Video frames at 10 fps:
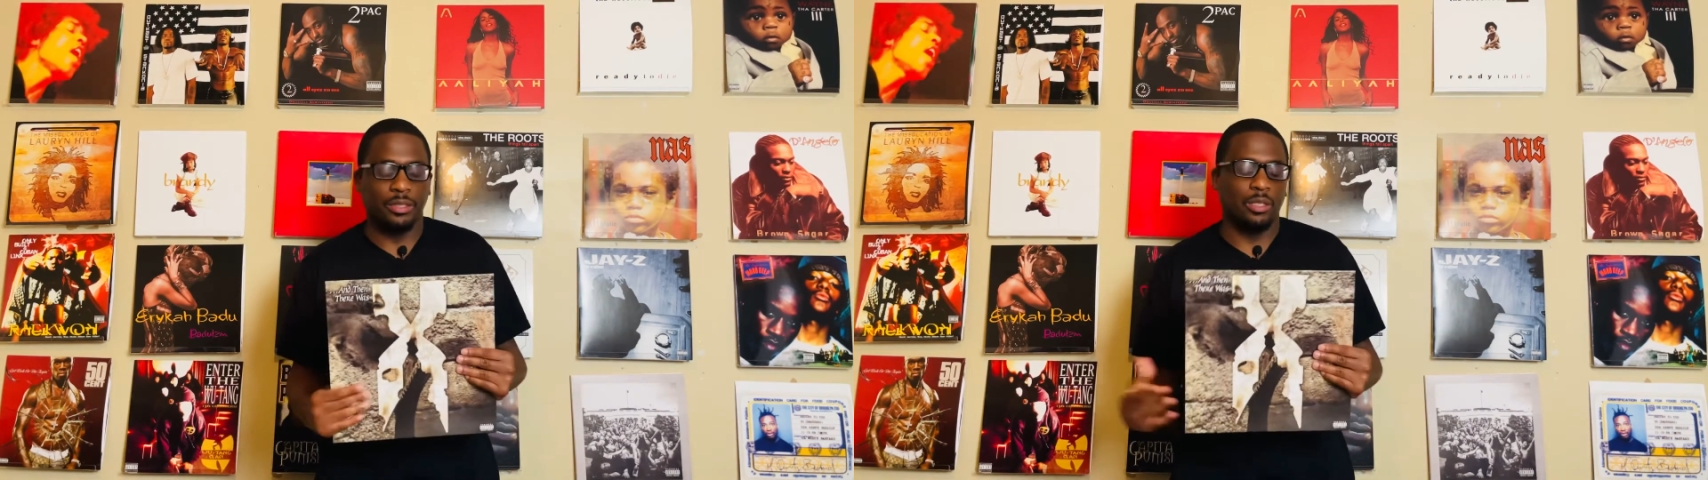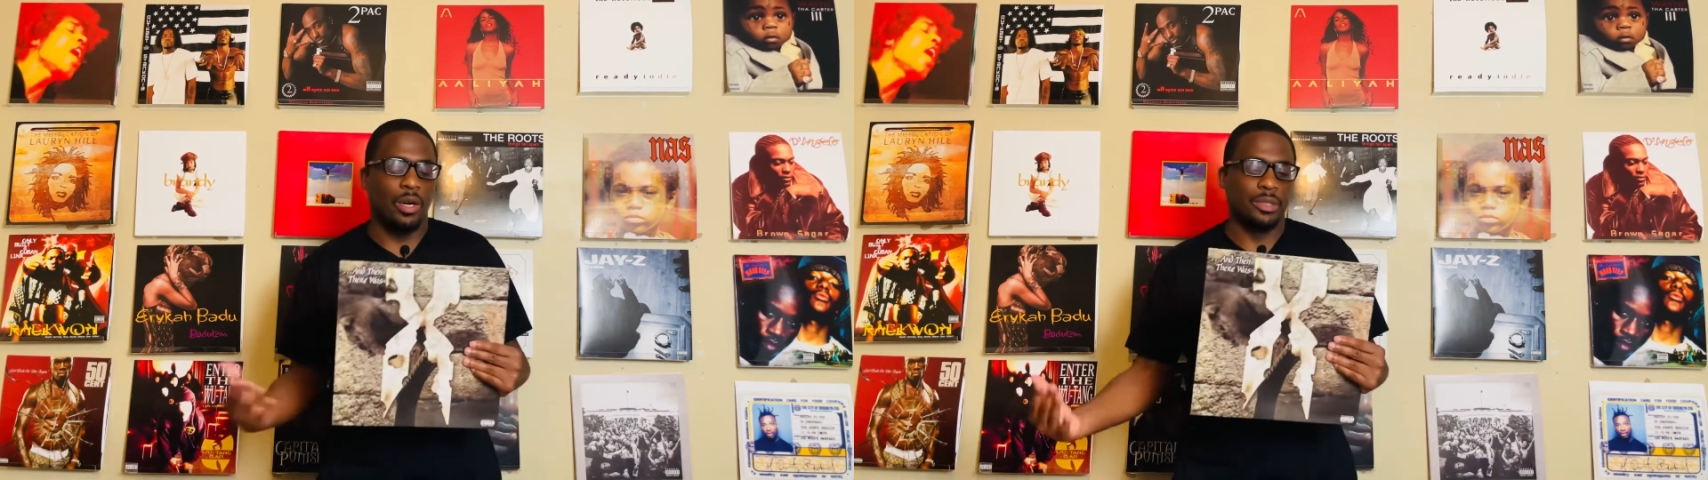
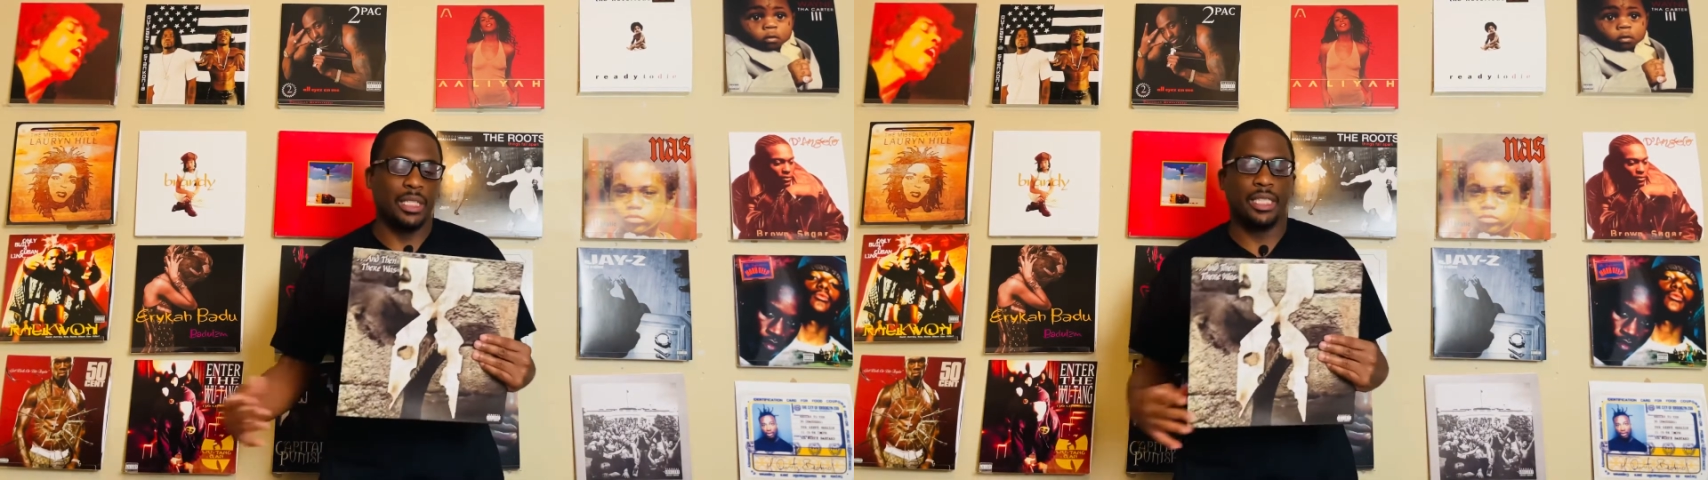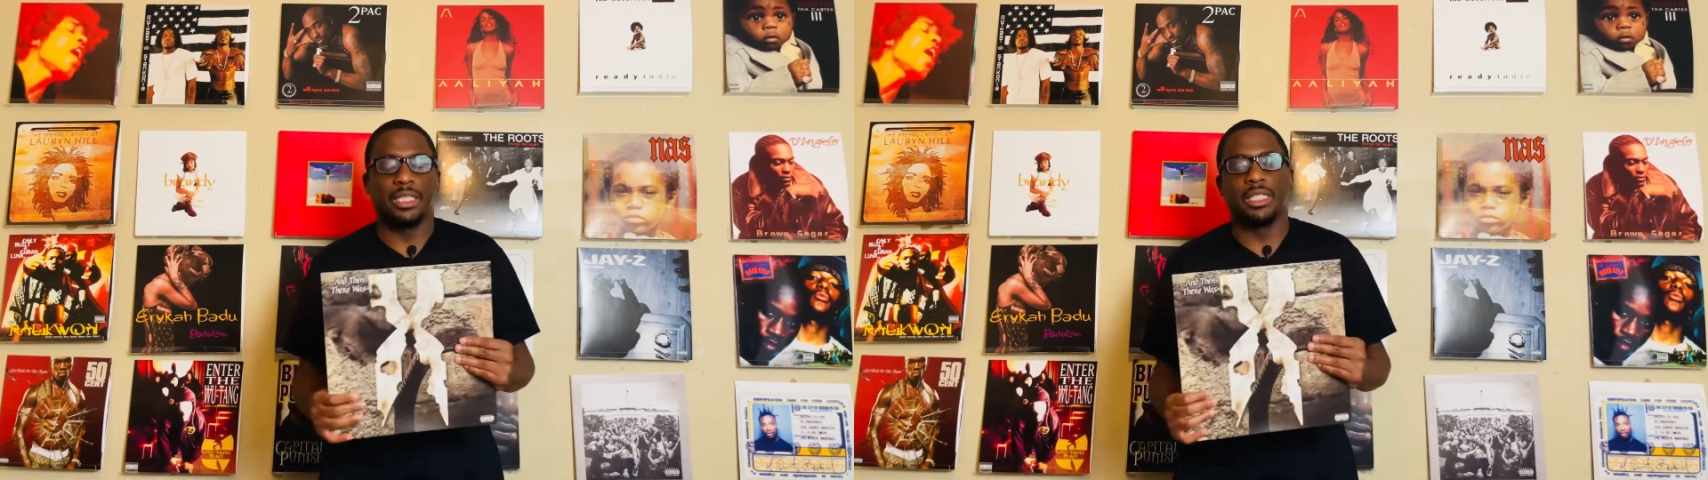So I was
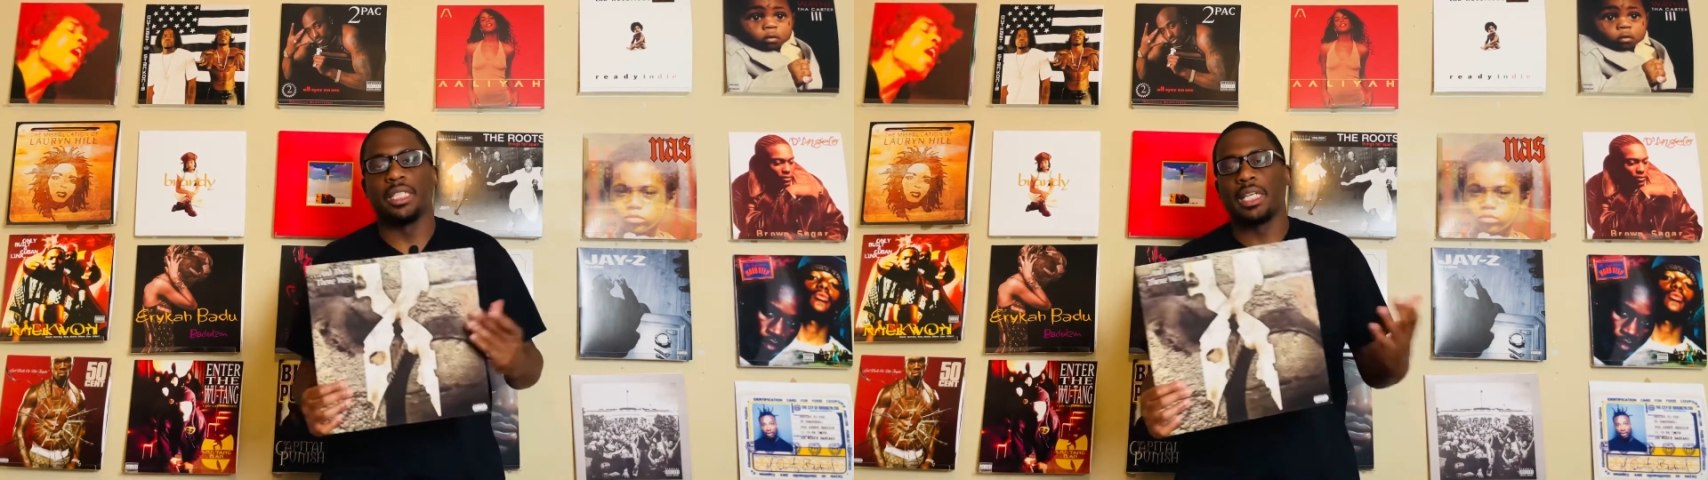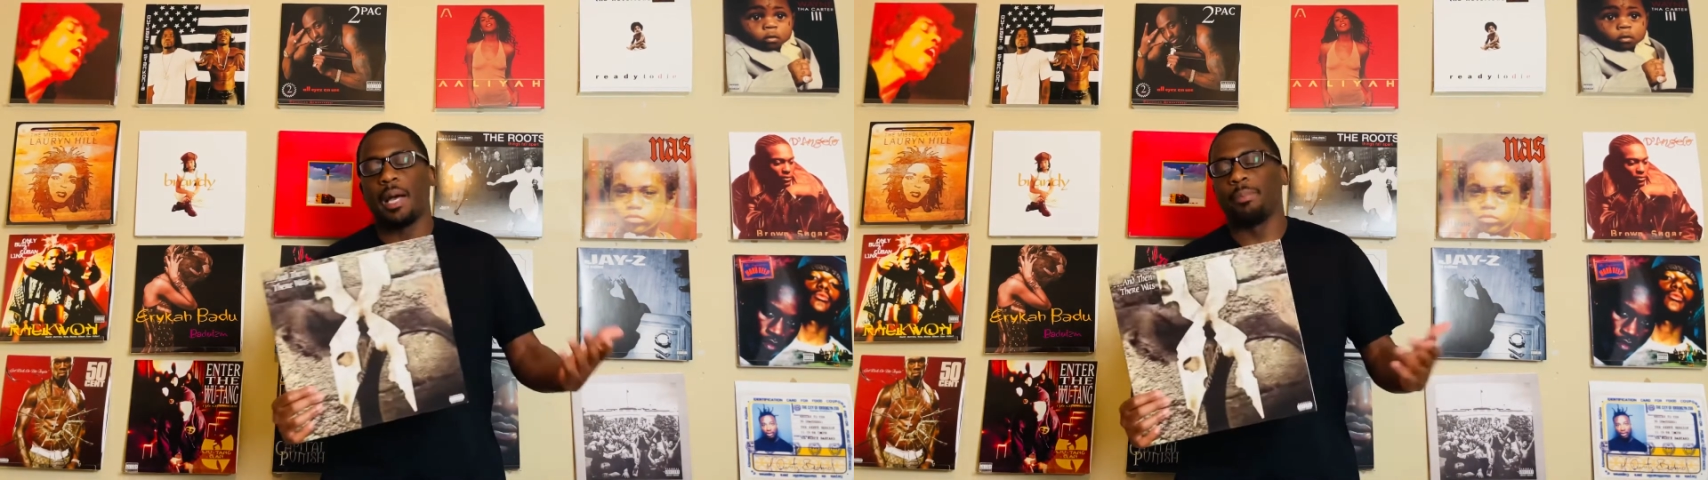lucky to get
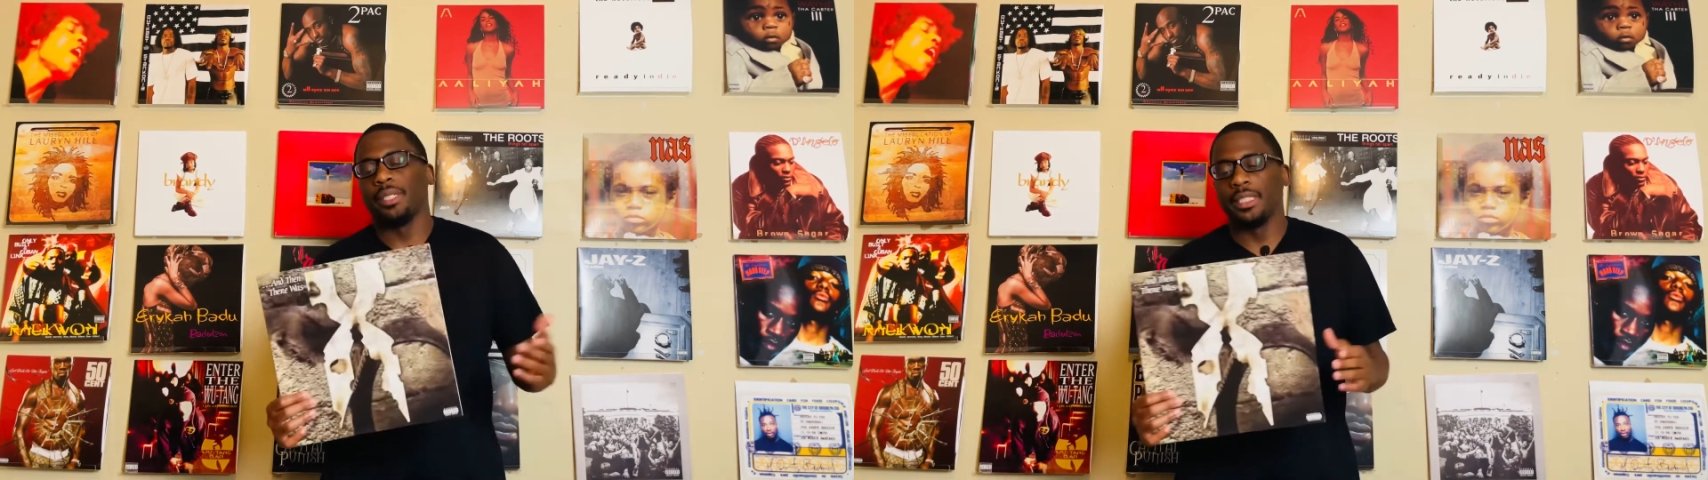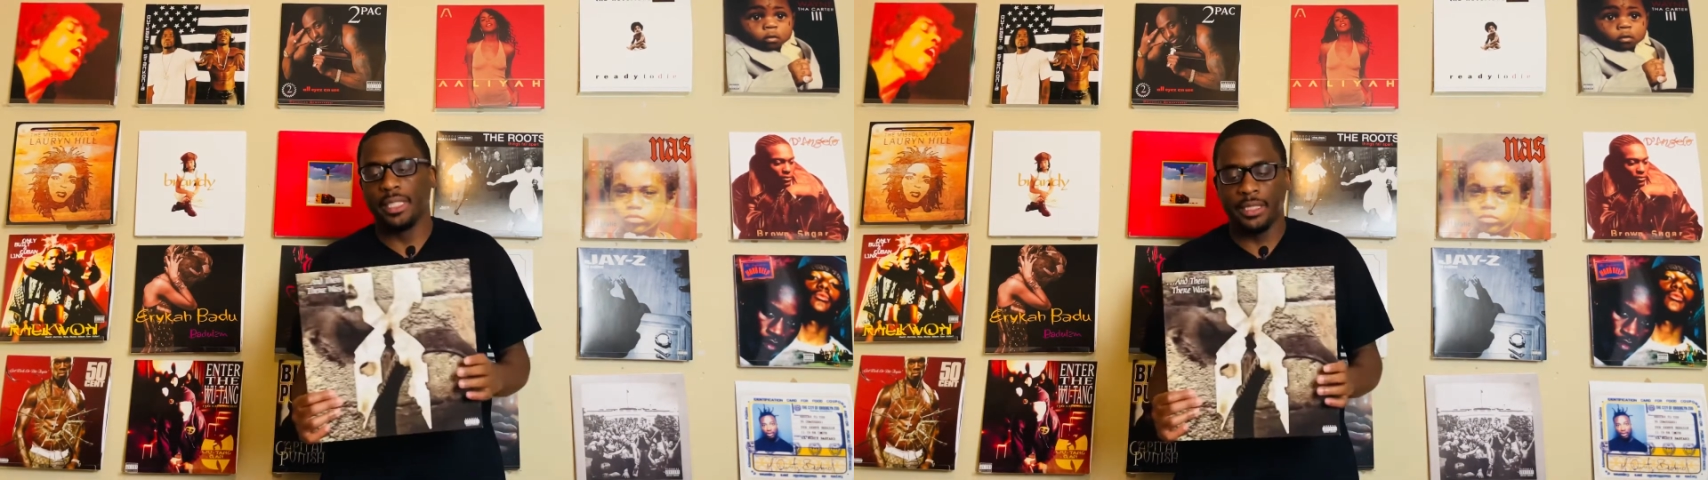a copy
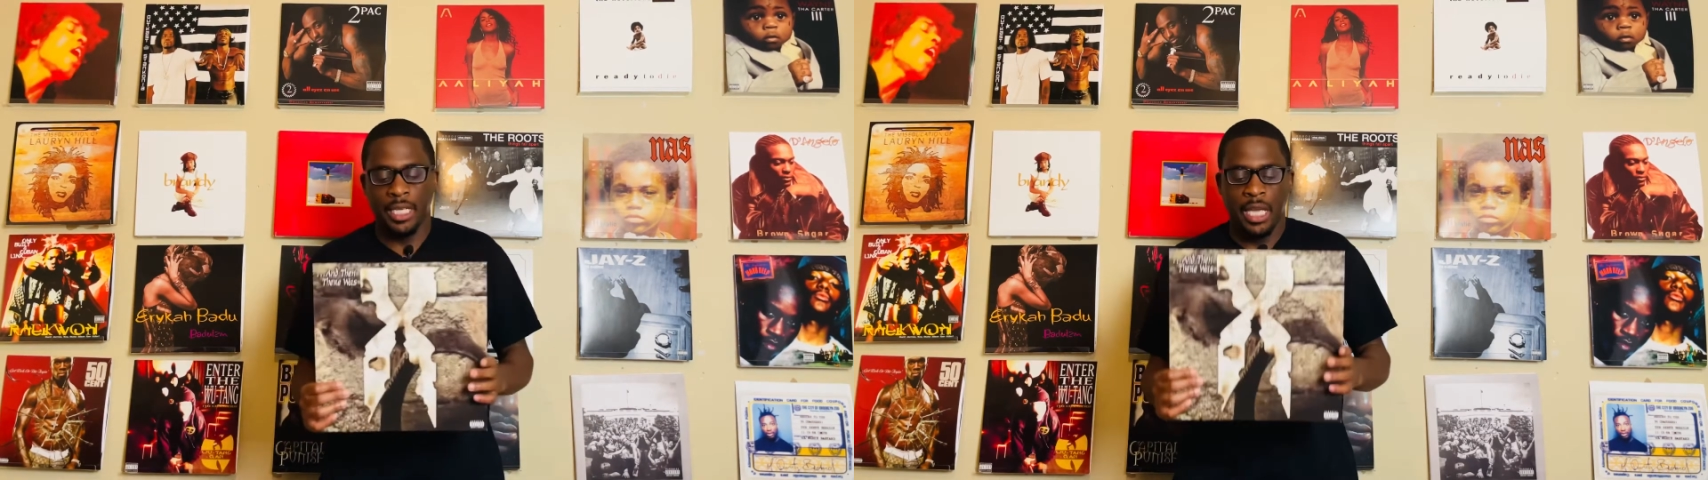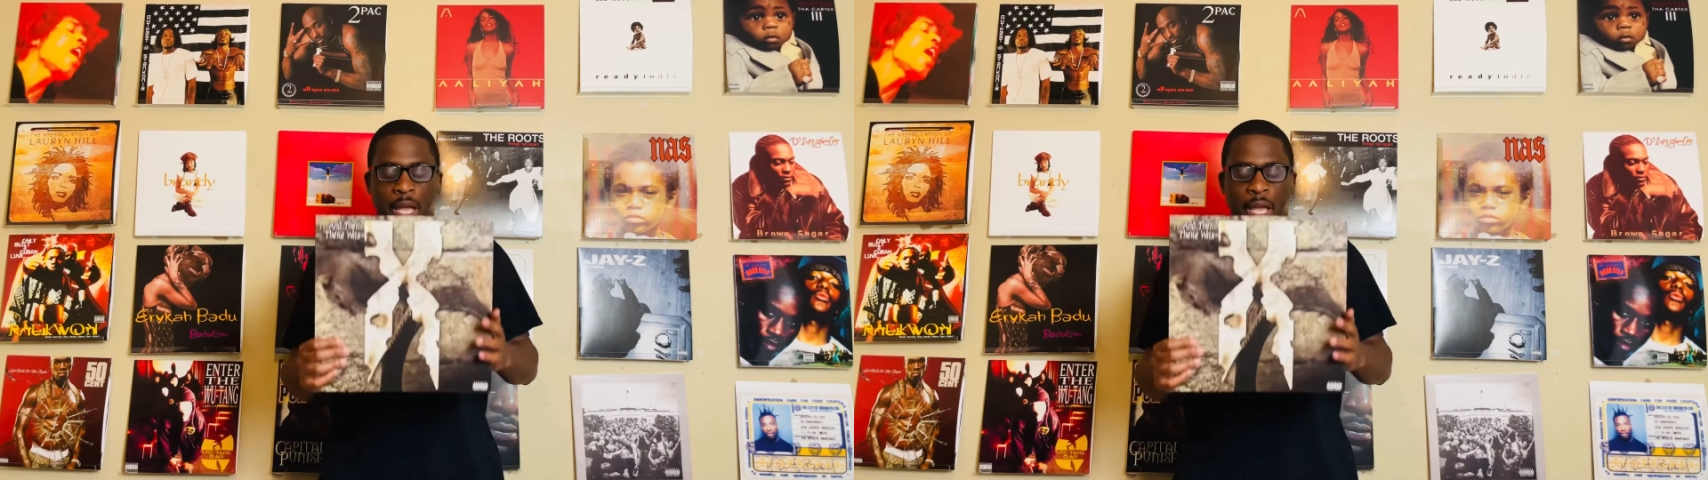of this.